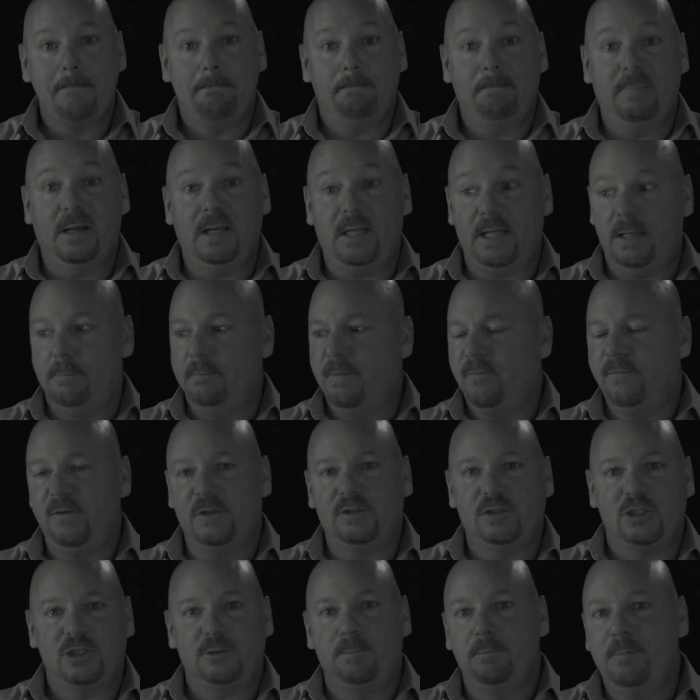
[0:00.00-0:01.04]
but if it's
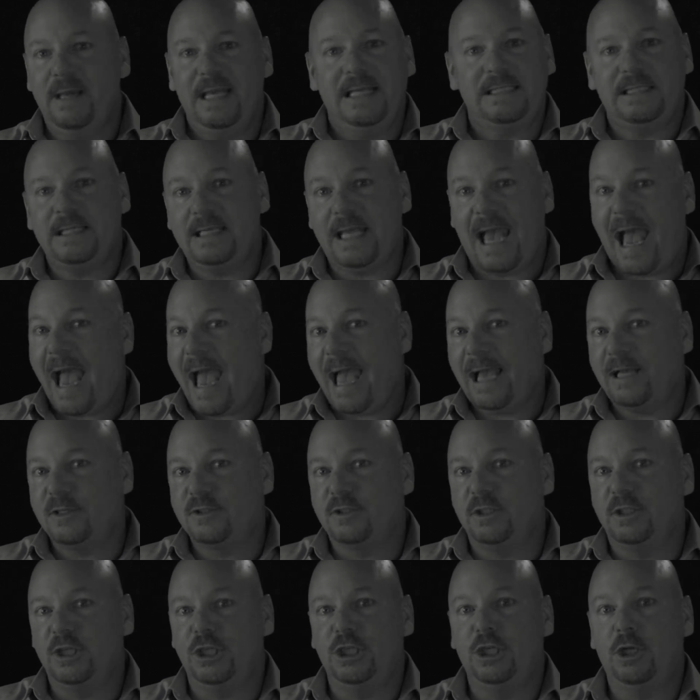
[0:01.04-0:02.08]
just busy
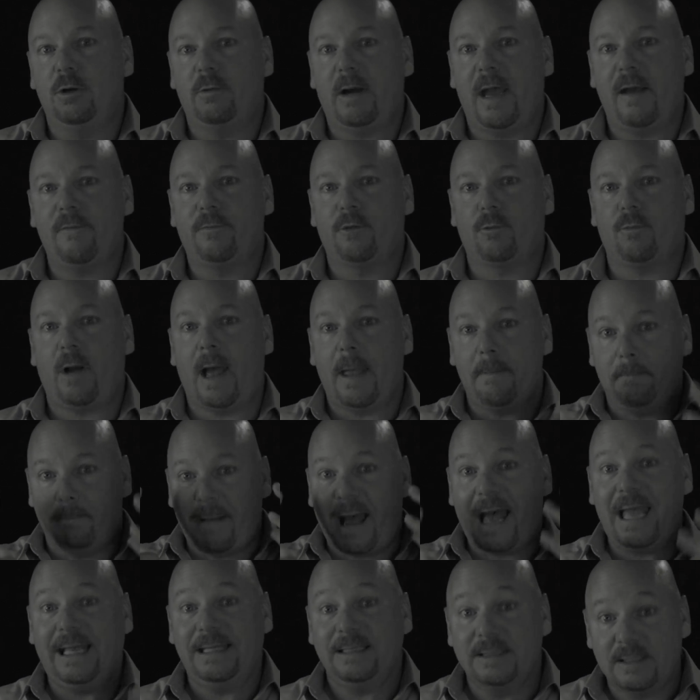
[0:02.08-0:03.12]
action and you don't have the right
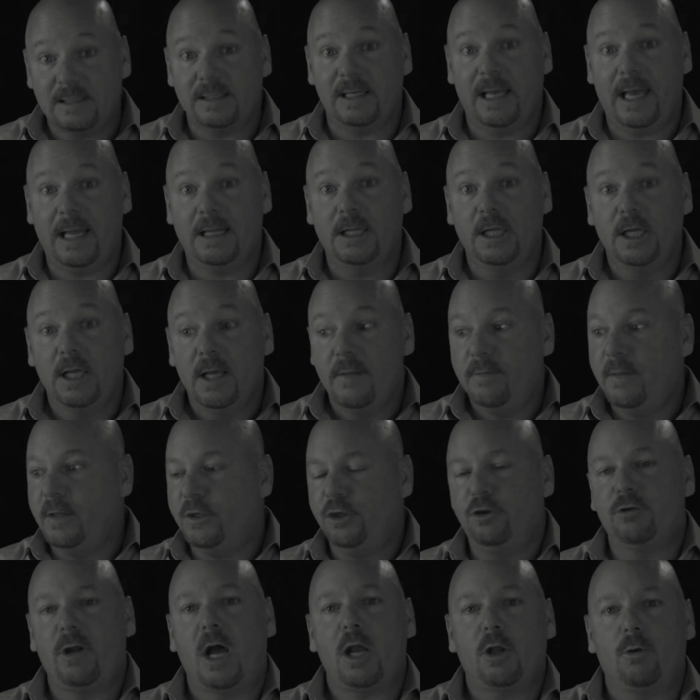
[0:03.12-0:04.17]
mindset, then
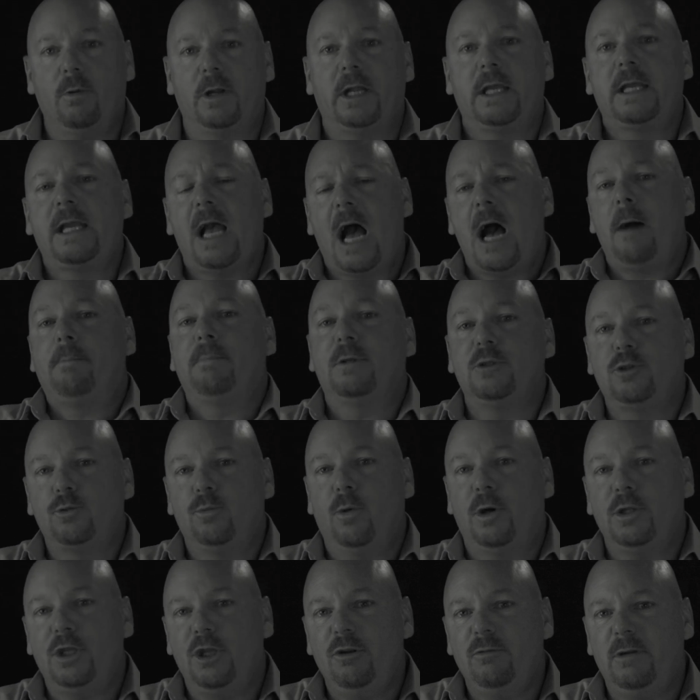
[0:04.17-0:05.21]
you're not going to accomplish
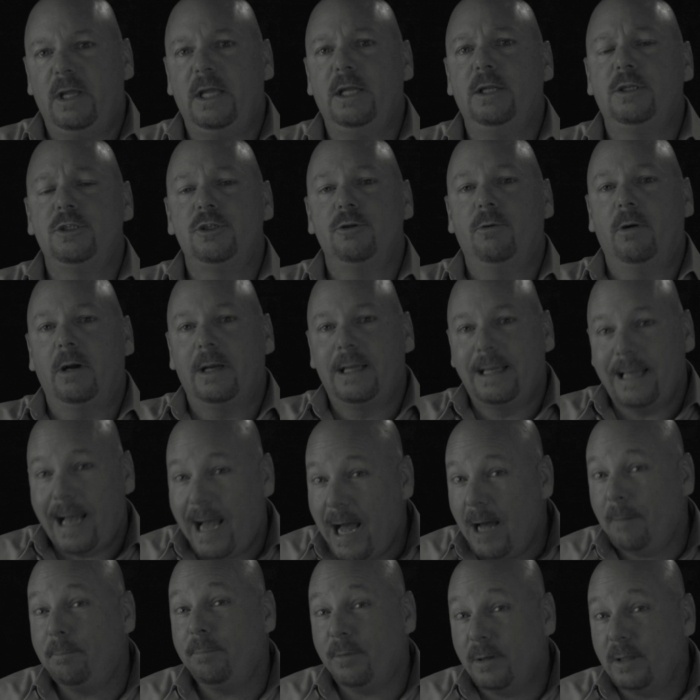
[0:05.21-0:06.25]
what you need to
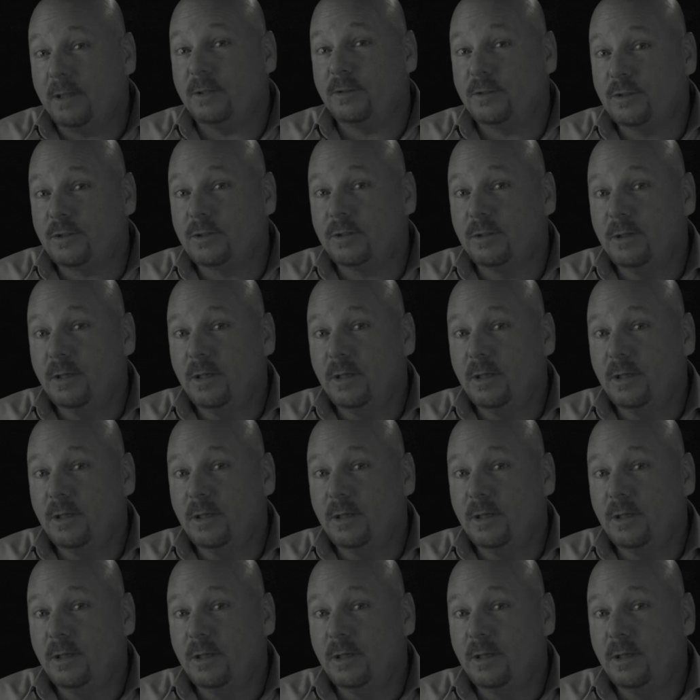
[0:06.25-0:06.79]
accomplish.